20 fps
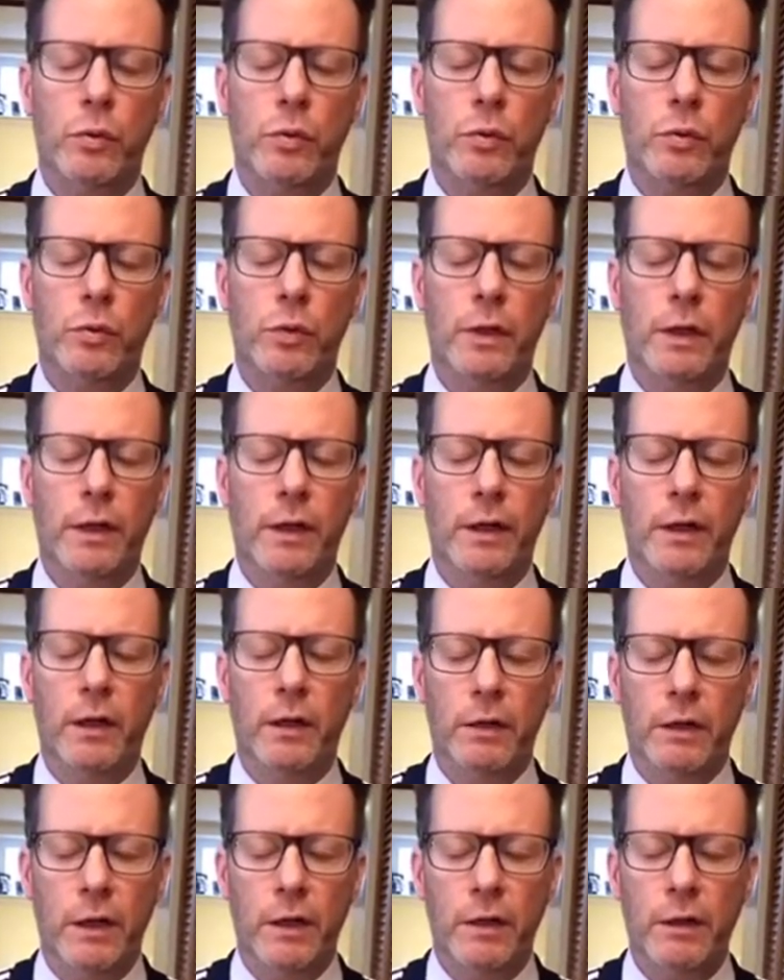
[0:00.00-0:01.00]
Let it all
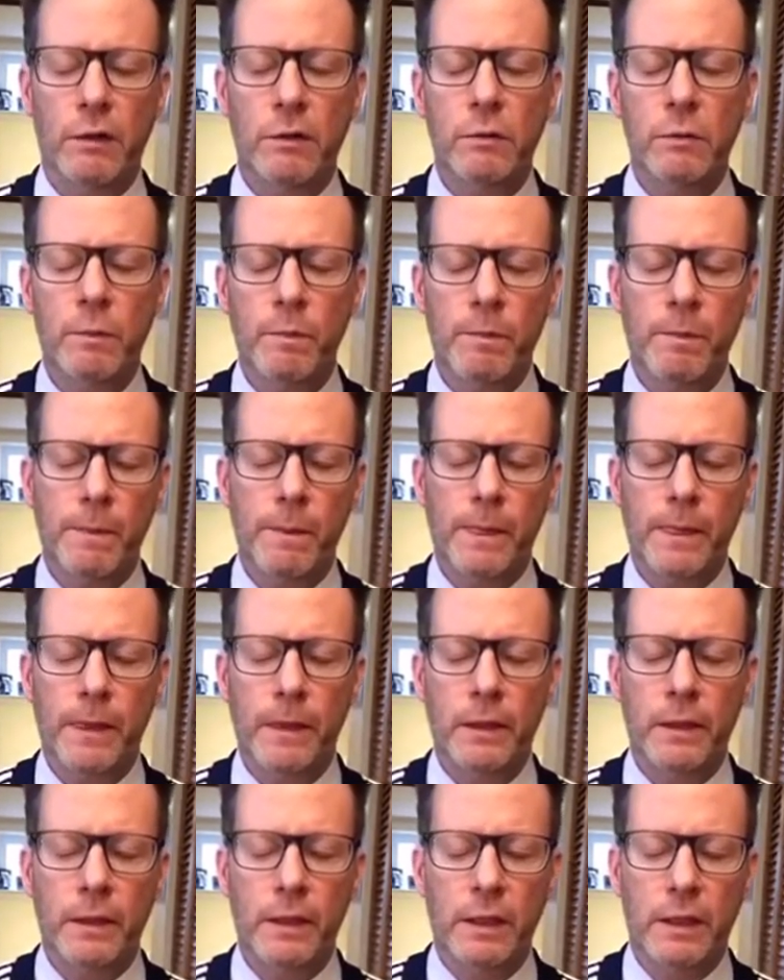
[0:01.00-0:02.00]
go.
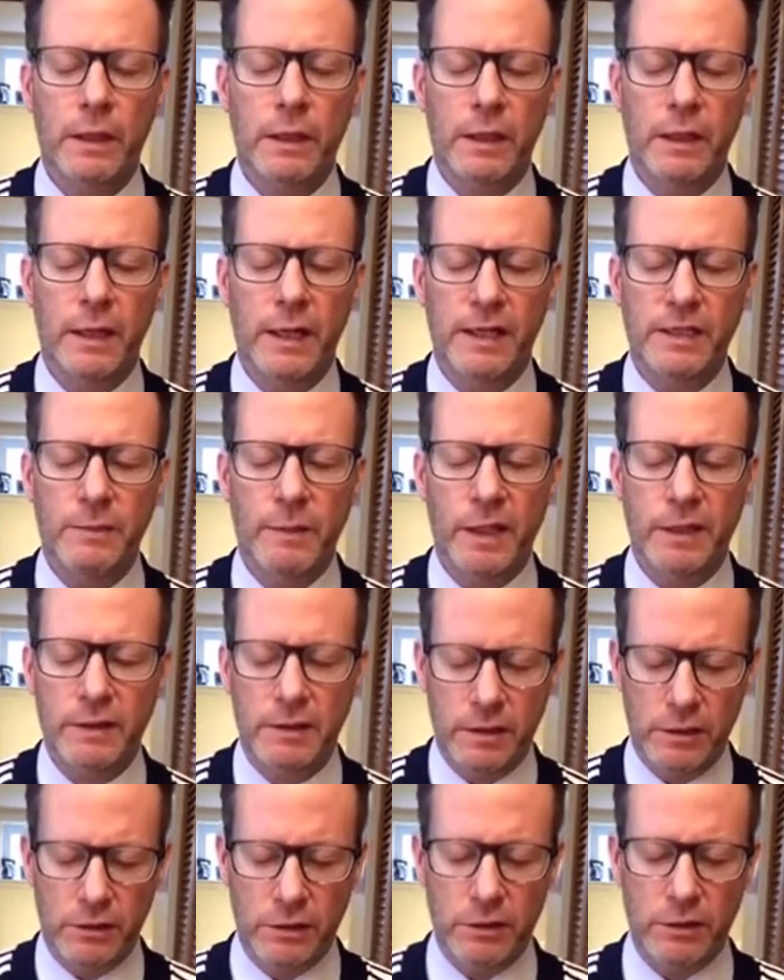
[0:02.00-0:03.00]
As my
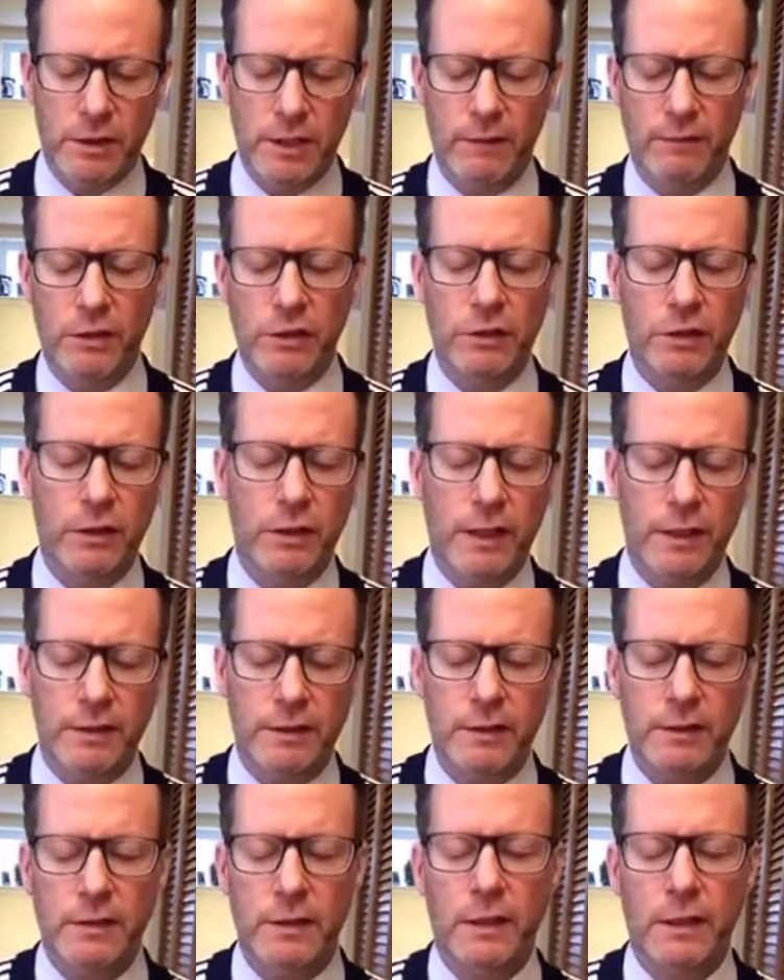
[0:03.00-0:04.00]
teacher David G likes
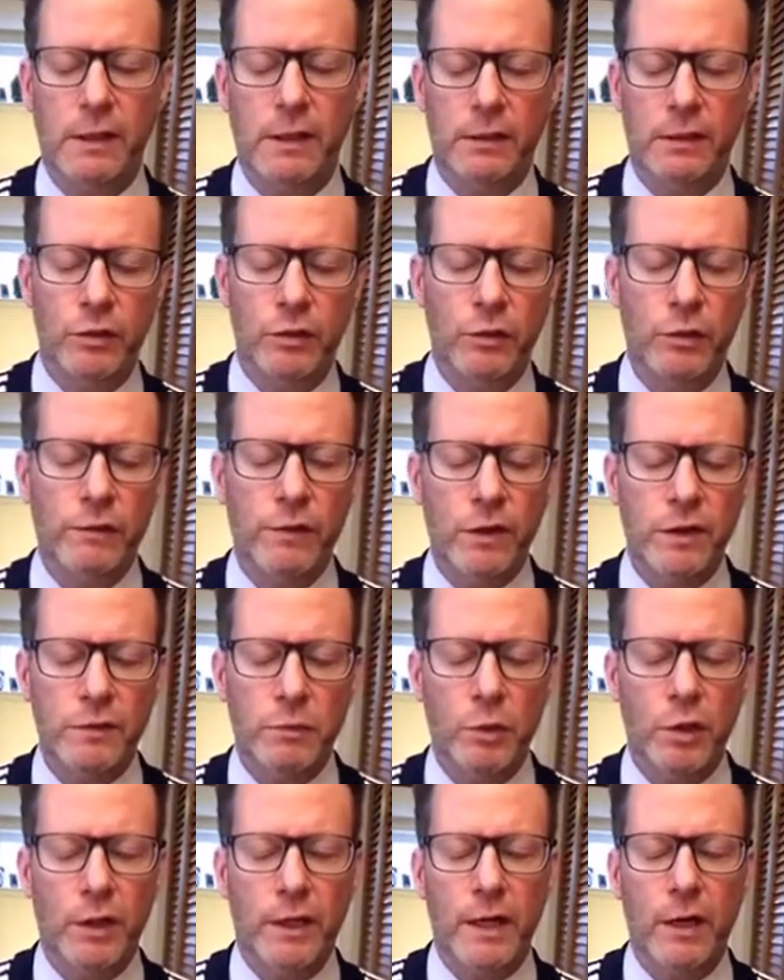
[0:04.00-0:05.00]
to say, let the universe
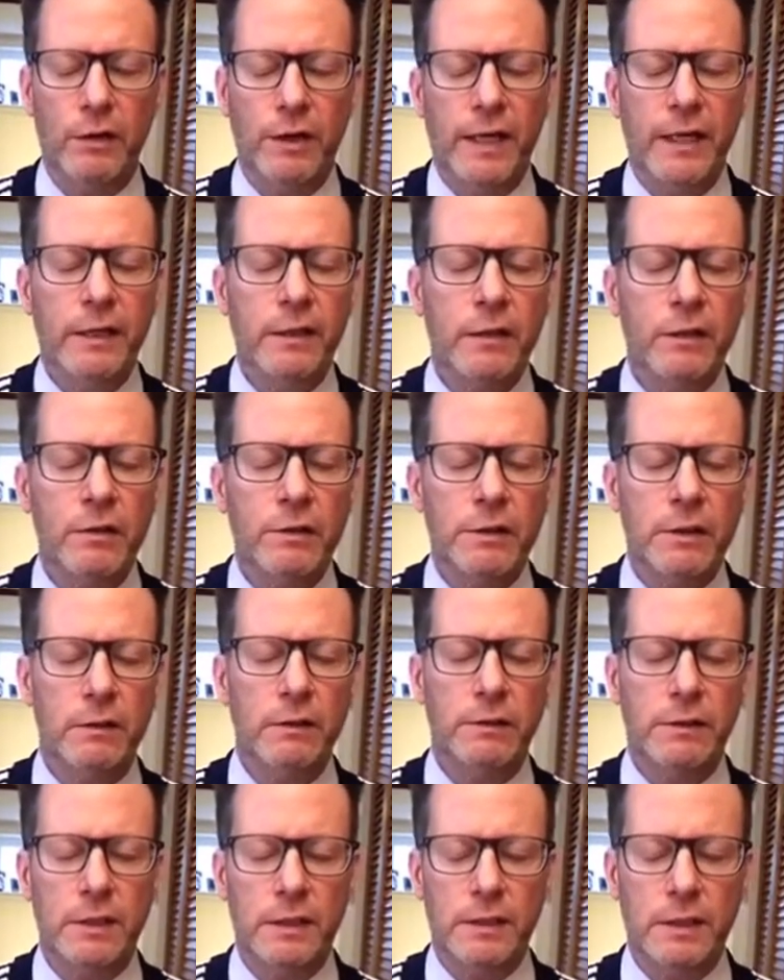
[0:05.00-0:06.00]
work out any of those little
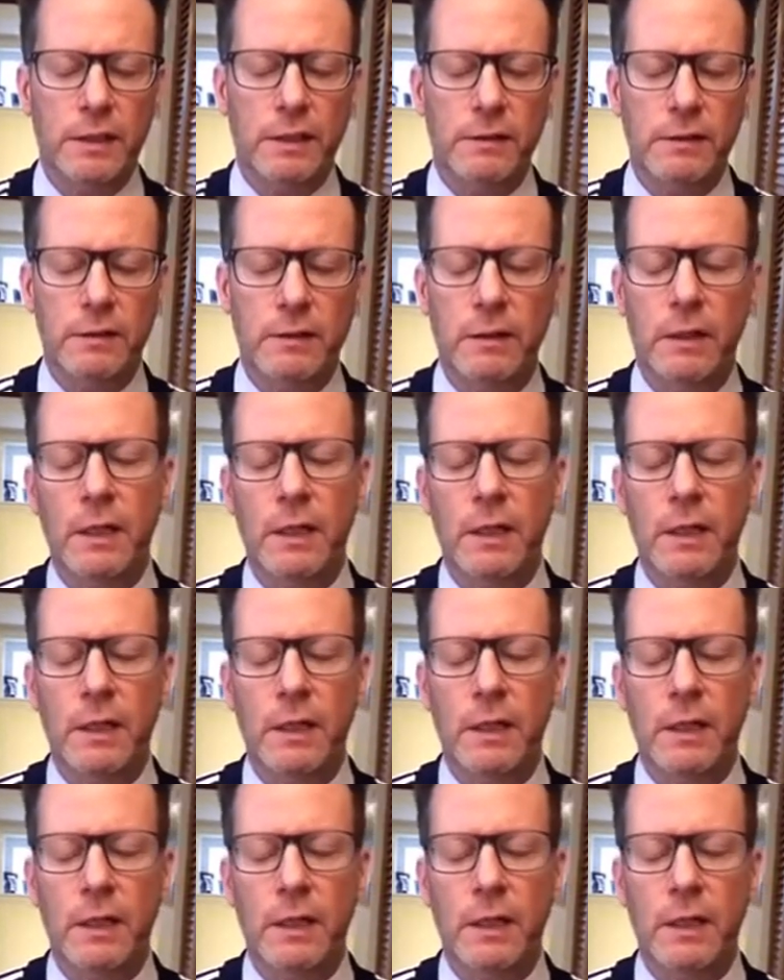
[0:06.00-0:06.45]
details.